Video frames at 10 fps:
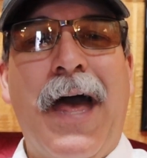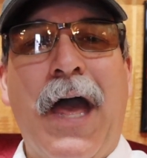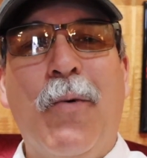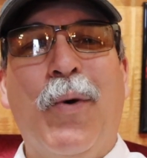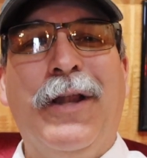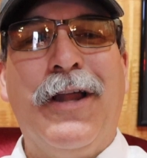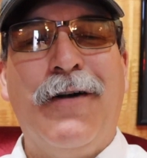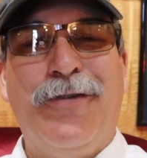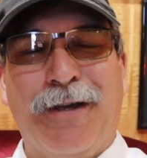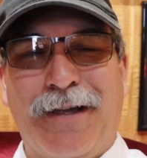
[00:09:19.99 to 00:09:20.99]
Hey, we
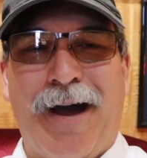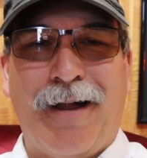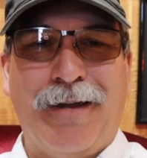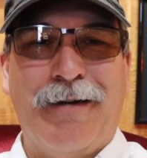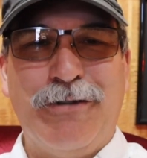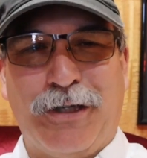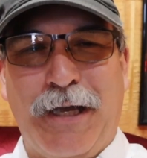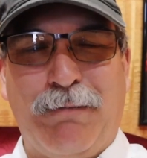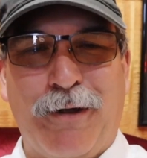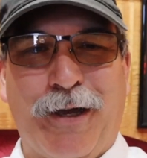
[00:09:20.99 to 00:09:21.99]
love you and God loves you.
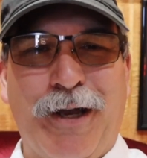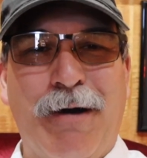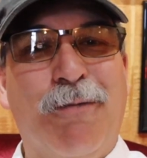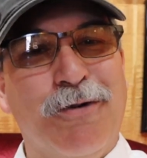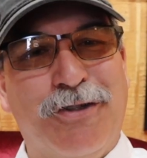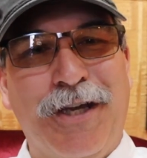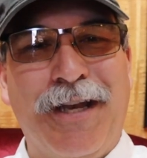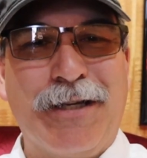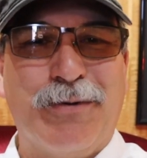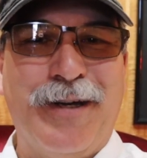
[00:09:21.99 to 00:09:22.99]
Keep looking up. We'll see you
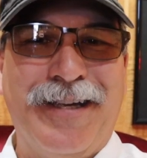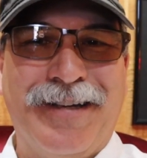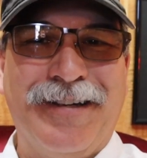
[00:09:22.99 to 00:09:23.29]
next week.